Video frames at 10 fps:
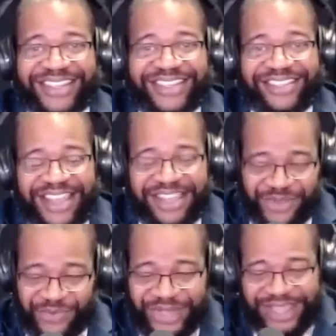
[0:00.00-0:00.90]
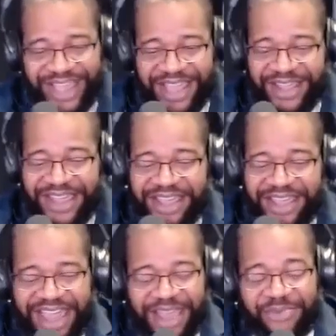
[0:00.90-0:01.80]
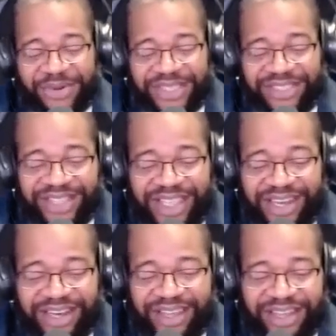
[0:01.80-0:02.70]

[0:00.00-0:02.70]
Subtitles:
Thank you, brother. I appreciate it.